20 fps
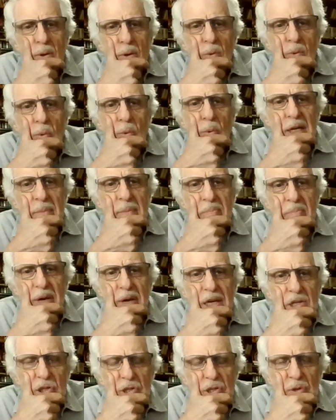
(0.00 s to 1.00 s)
When a
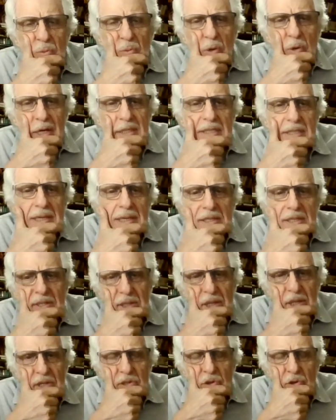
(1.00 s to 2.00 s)
patient was
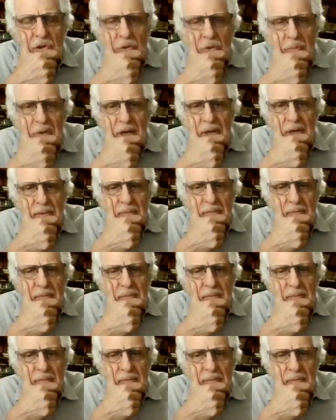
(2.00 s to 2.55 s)
listening to me,